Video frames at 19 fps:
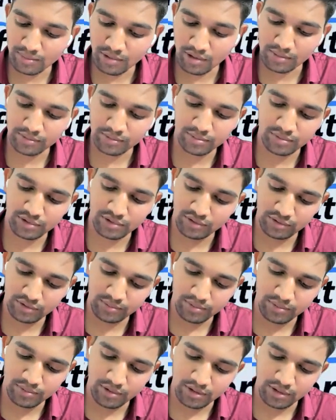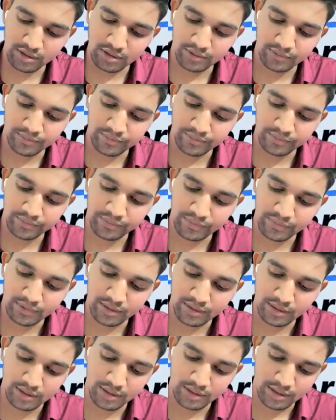forms used for
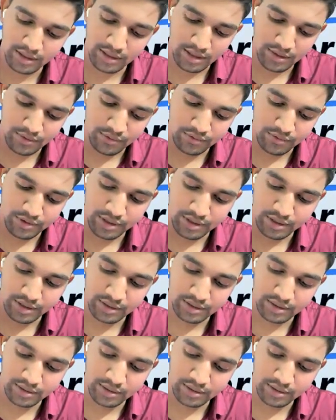AOA.